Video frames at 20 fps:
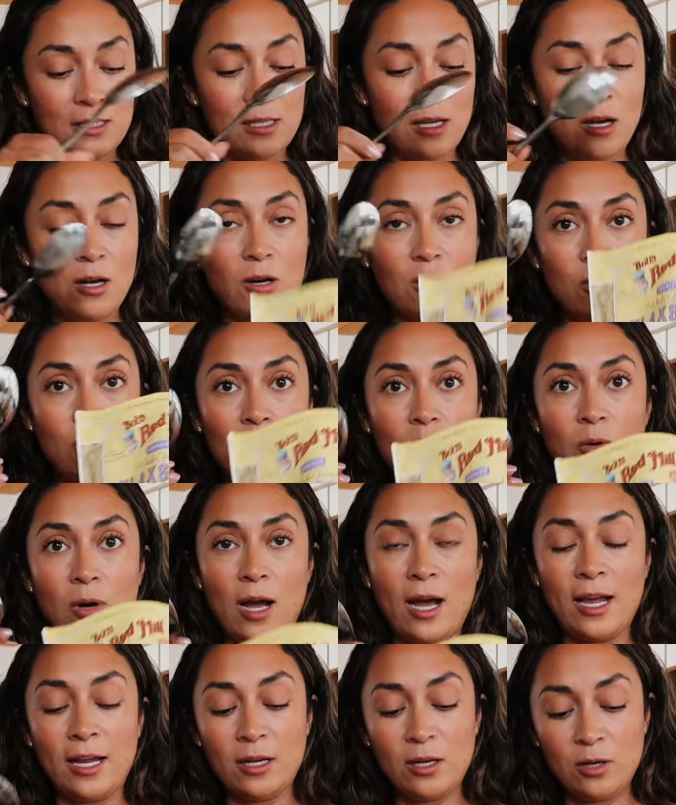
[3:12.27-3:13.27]
So
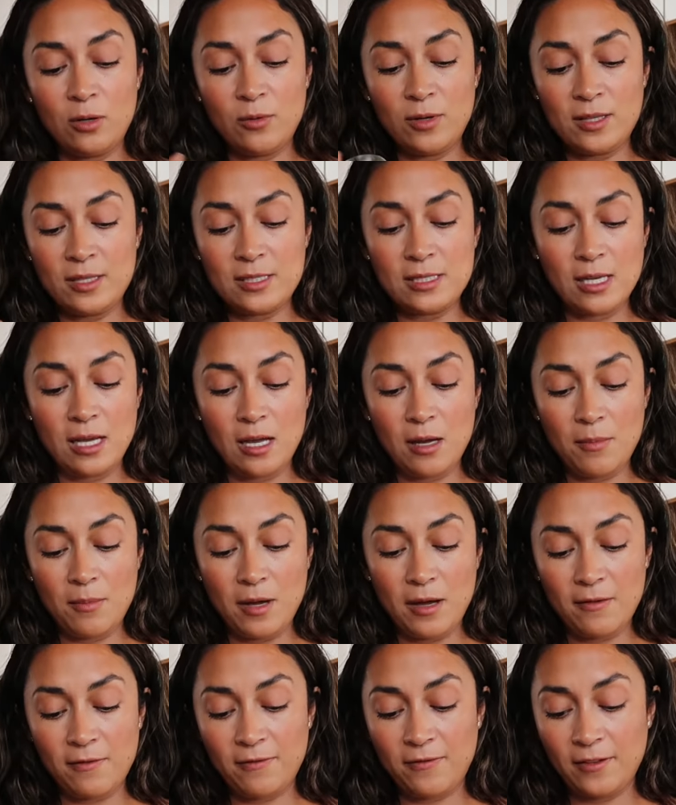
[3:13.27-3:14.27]
I go with
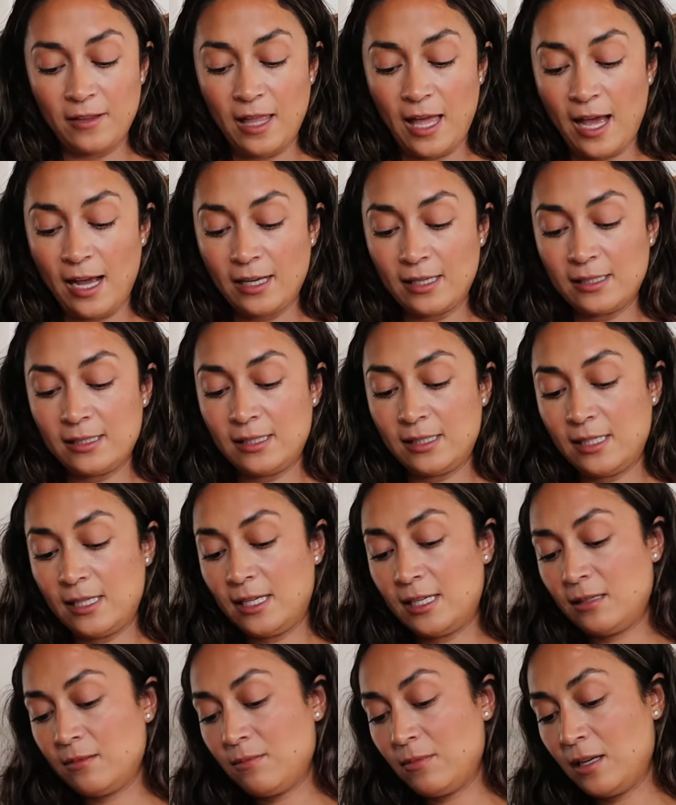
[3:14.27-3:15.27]
some
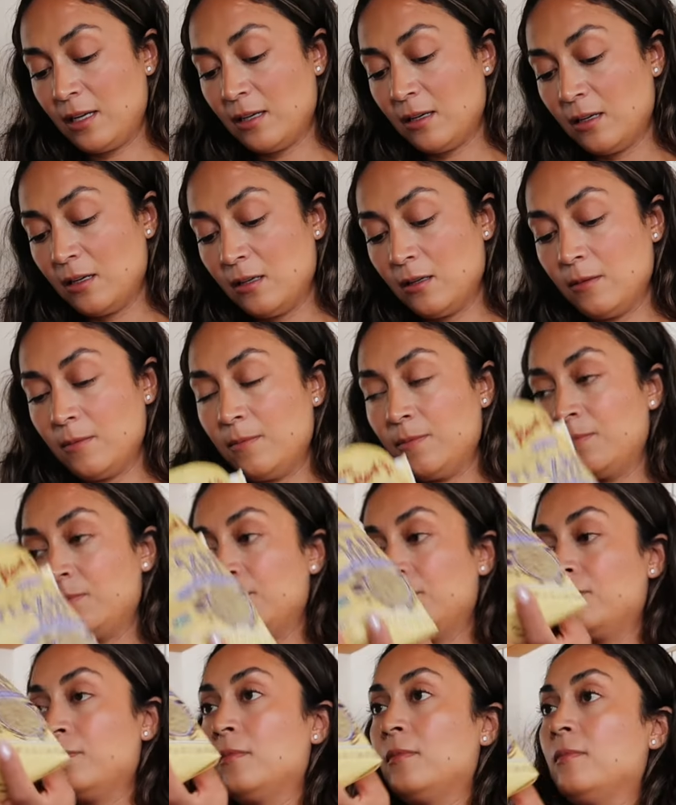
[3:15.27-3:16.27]
flaxseed meal.
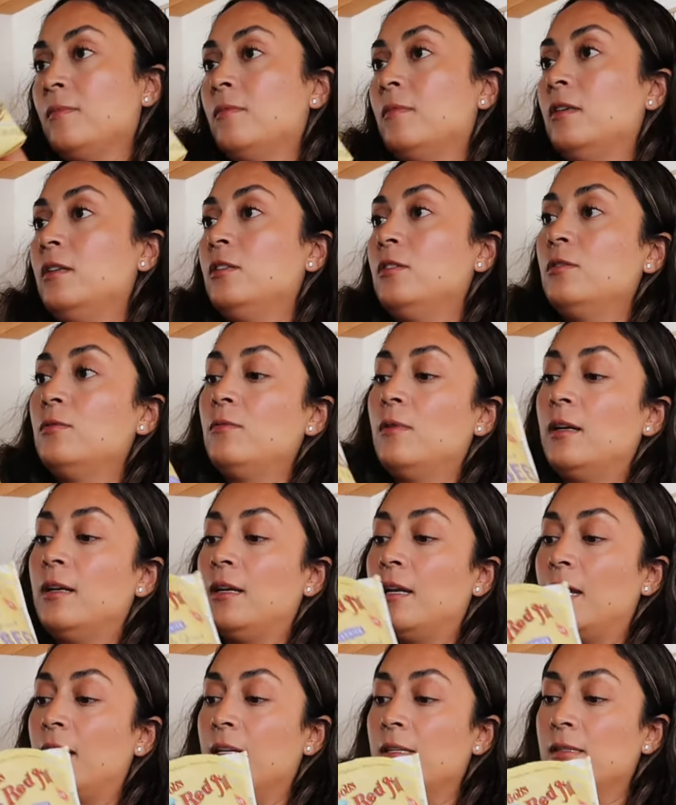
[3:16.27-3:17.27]
I do one
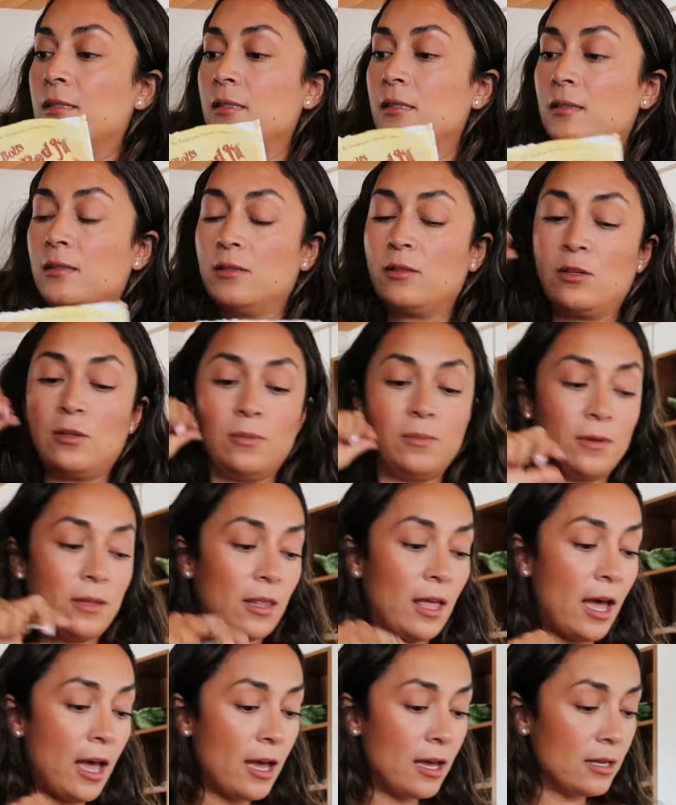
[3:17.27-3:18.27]
nice scoop of
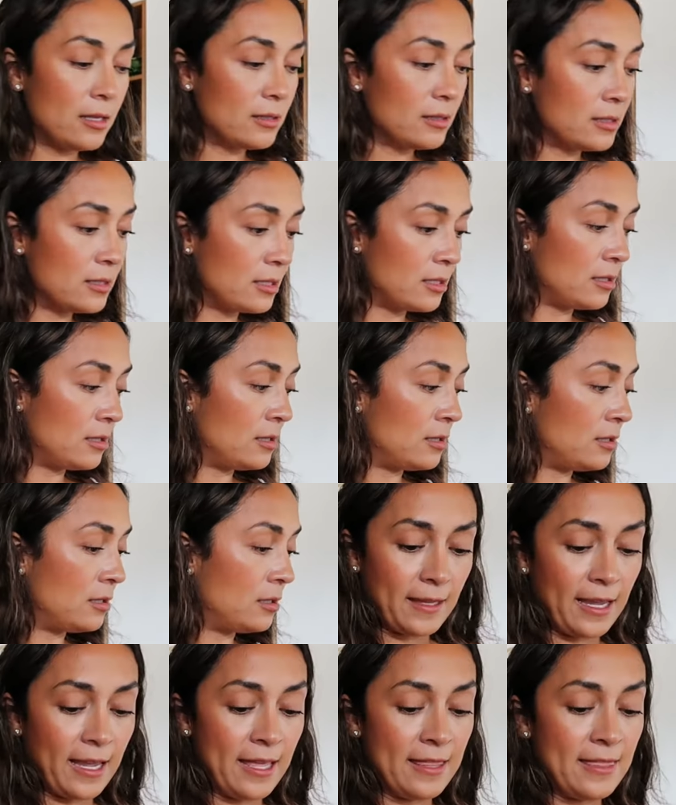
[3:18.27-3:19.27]
that.
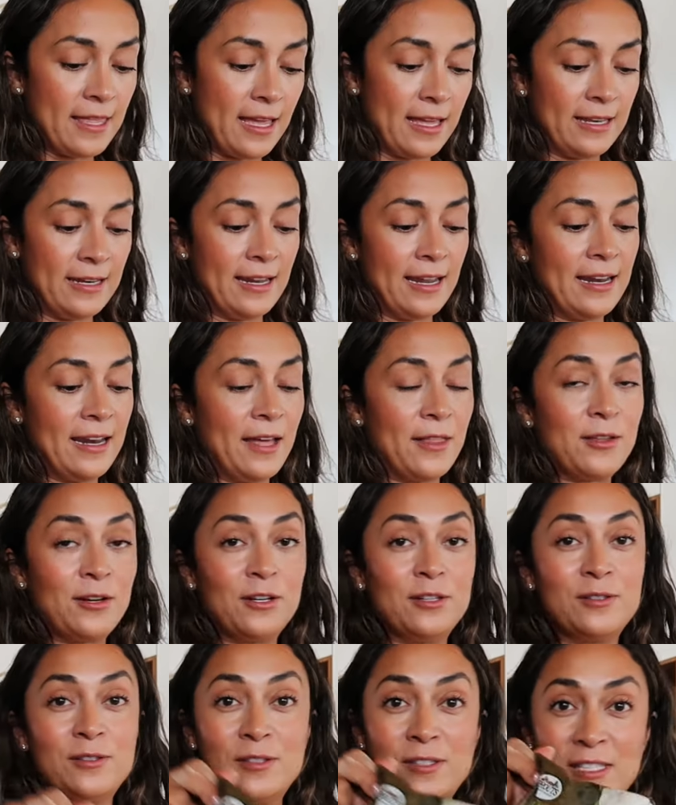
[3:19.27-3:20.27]
And then
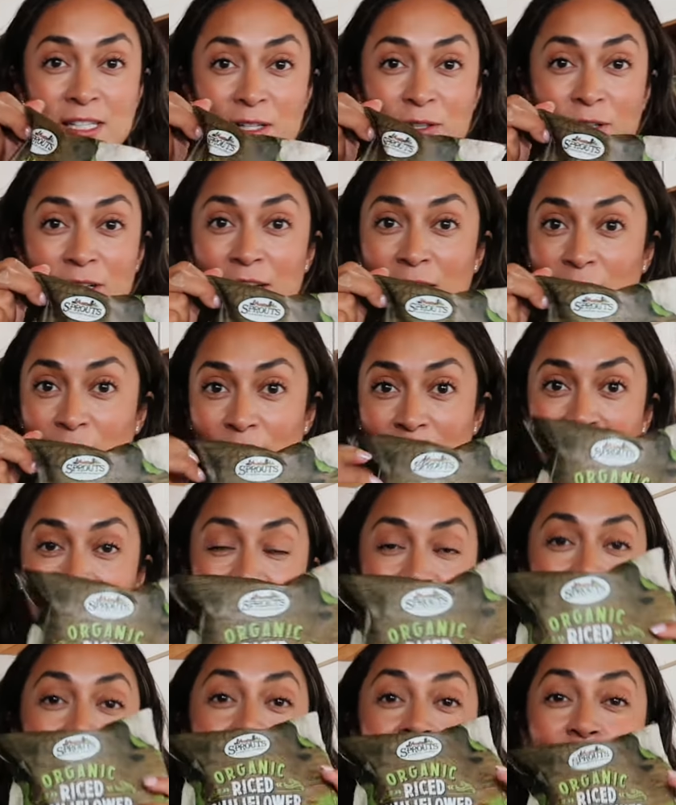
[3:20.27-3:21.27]
another secret
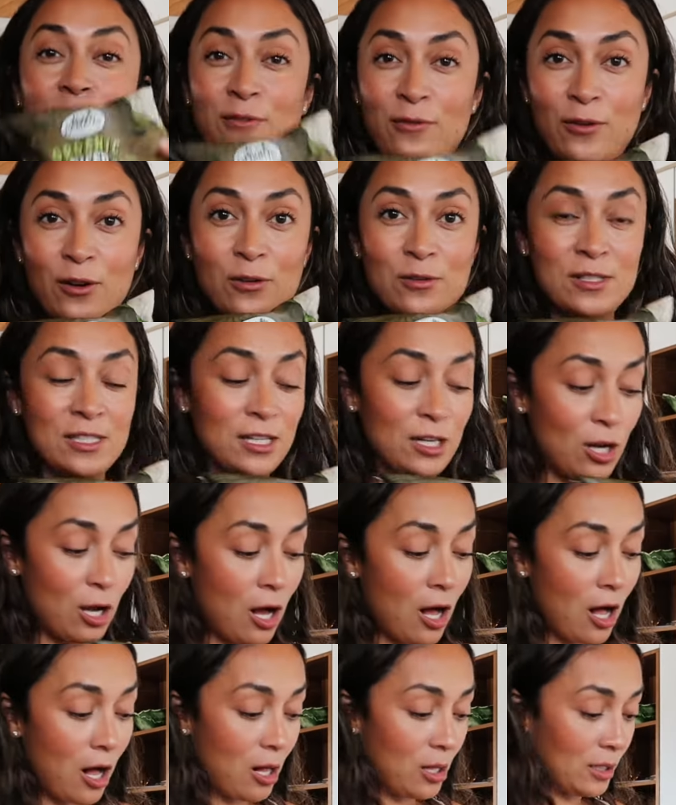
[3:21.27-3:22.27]
ingredient is frozen
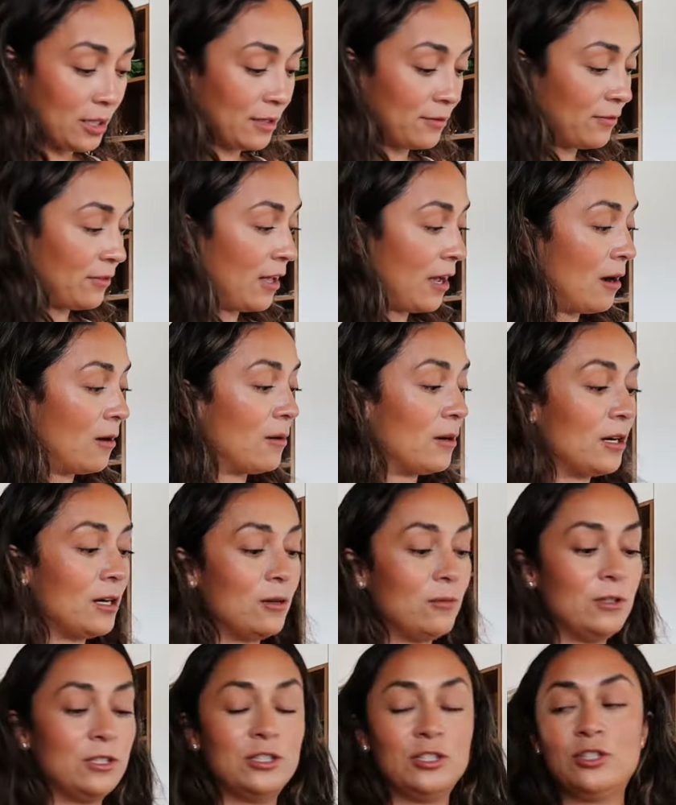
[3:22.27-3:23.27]
cauliflower,
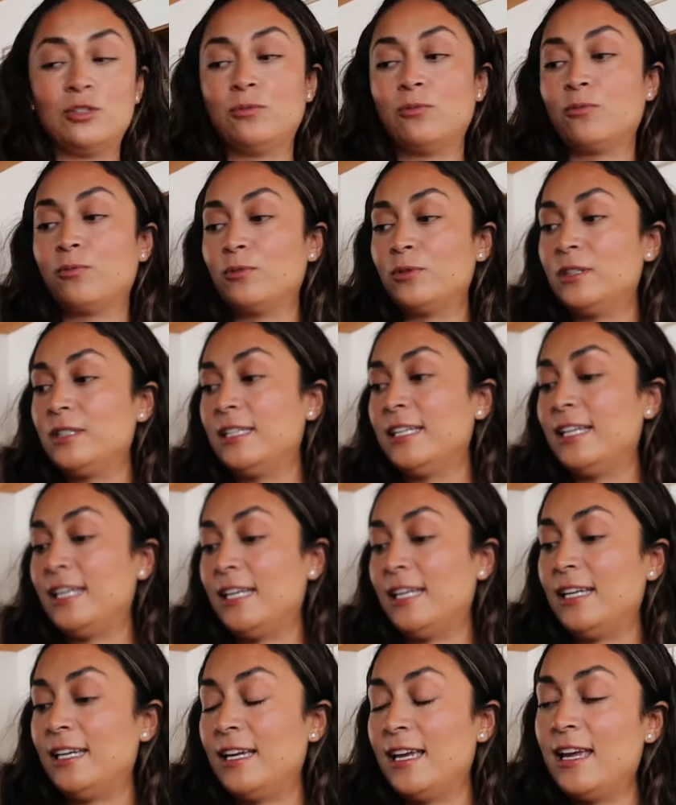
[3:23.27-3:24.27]
which
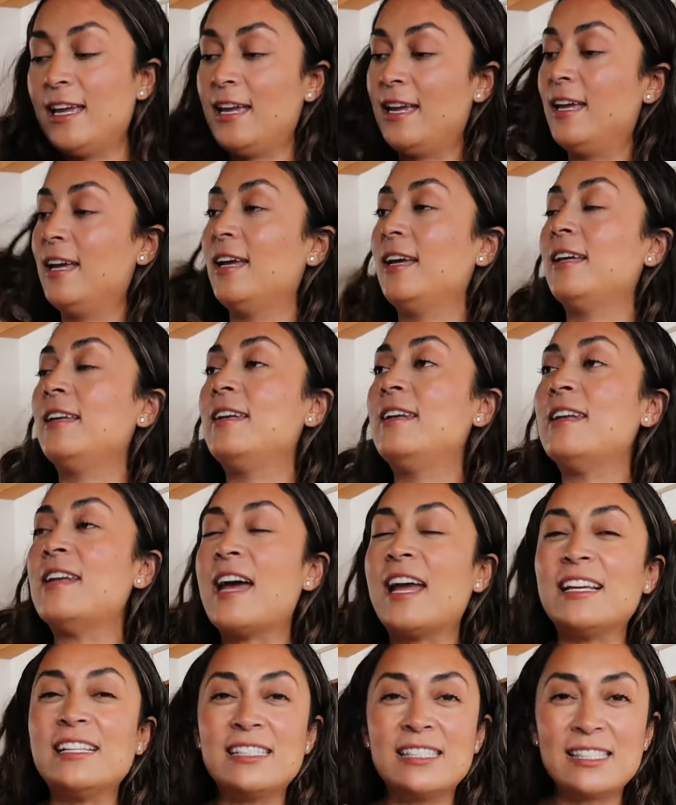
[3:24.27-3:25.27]
really
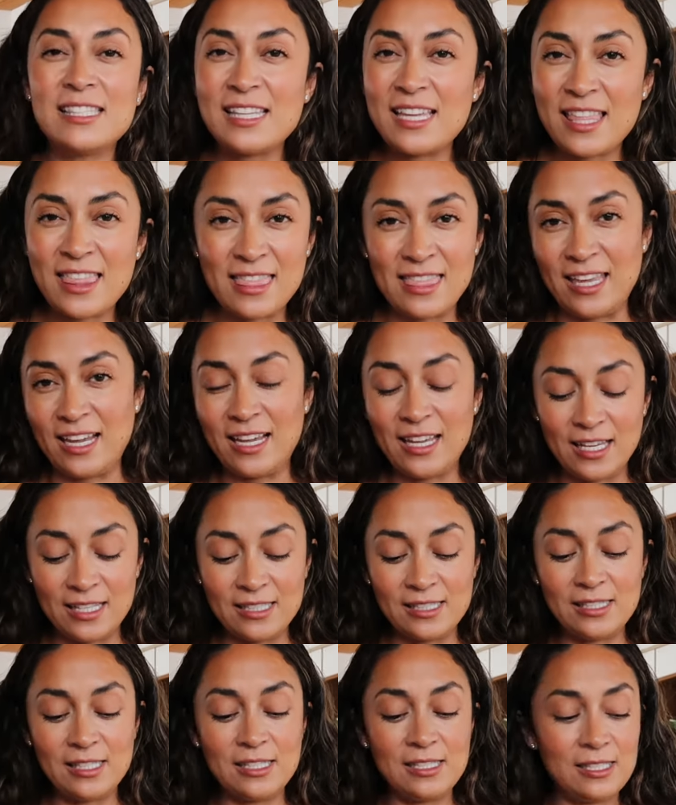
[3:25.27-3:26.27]
nicely
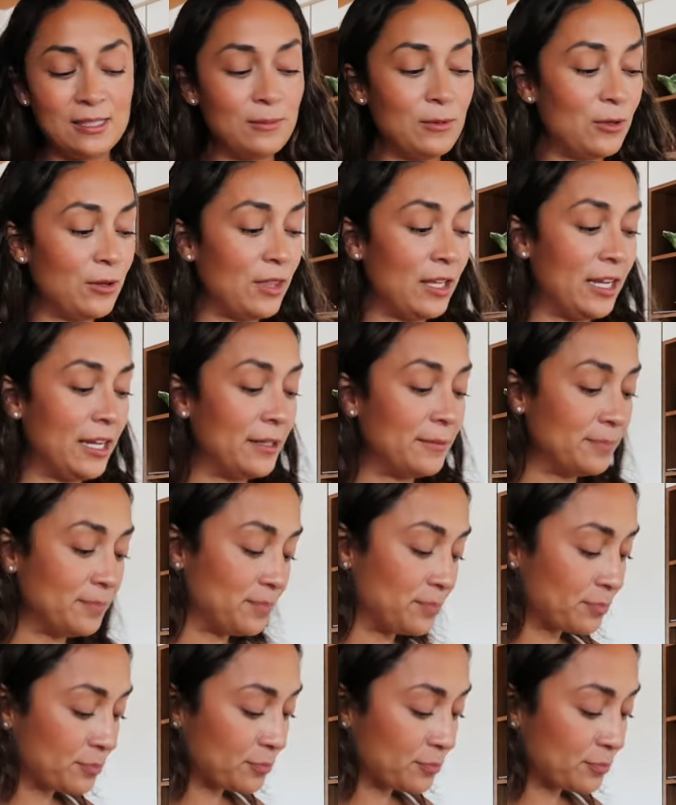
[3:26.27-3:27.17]
thickens the smoothie.